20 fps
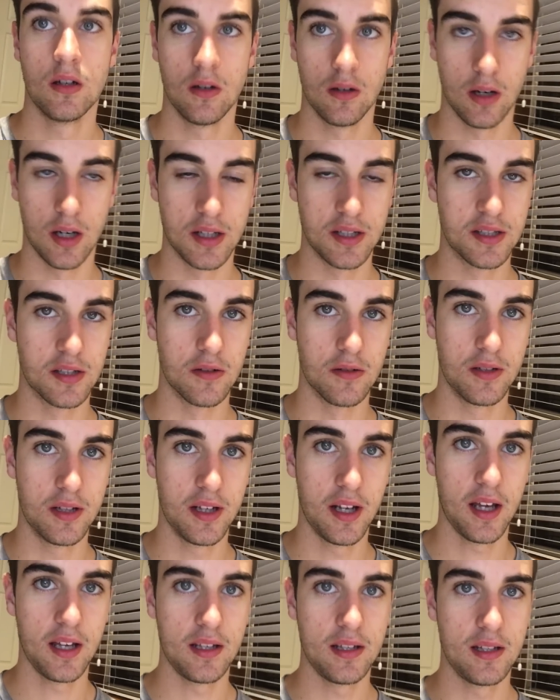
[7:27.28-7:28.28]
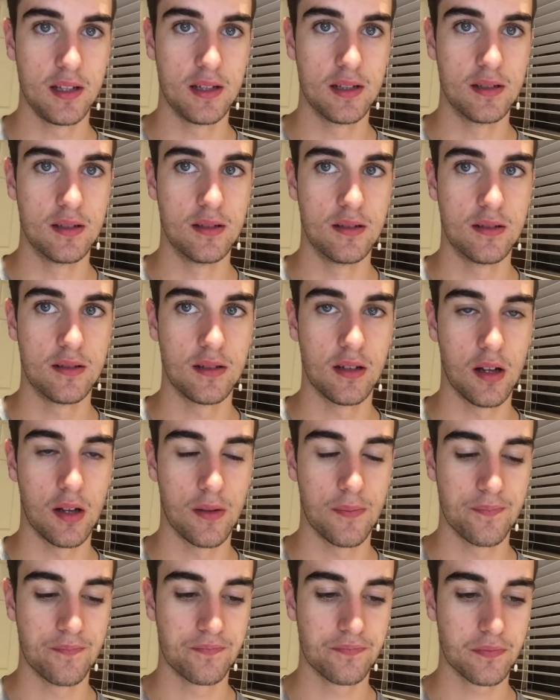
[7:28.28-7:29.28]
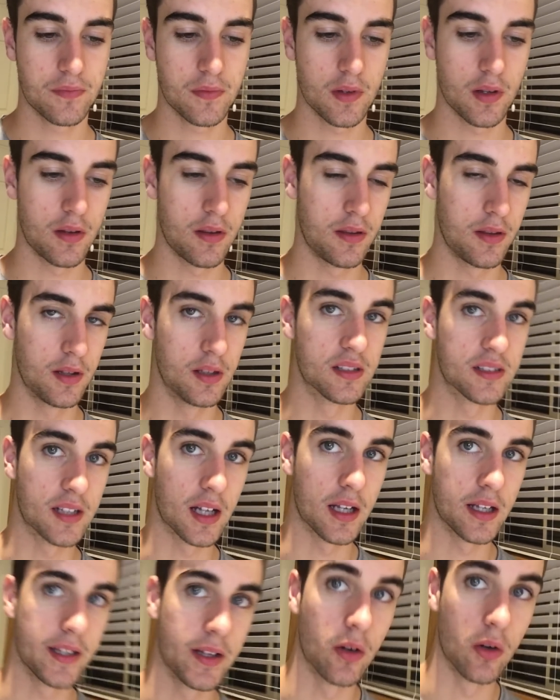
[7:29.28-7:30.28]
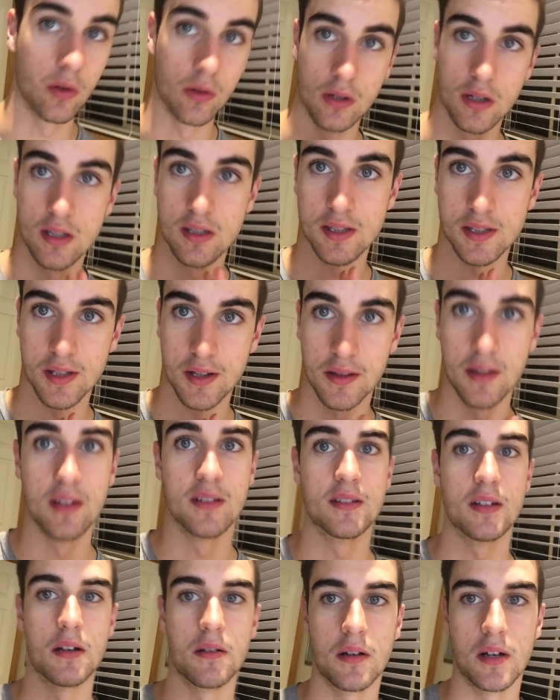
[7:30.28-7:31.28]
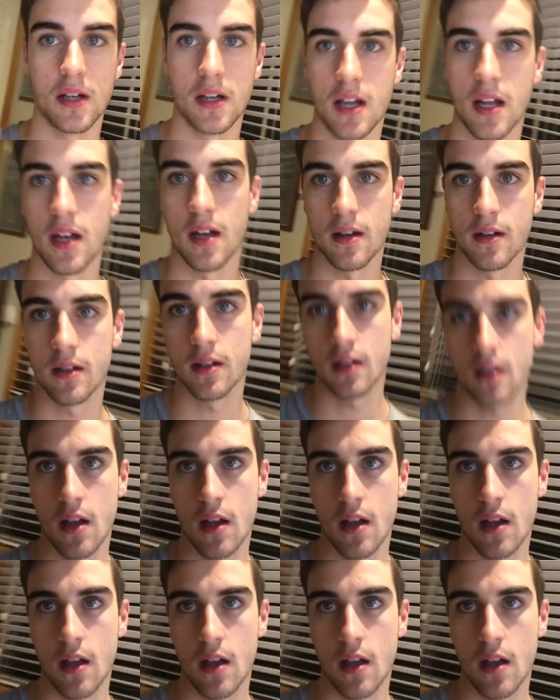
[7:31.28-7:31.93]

Alright, so today is Thursday, or it's Thursday night now.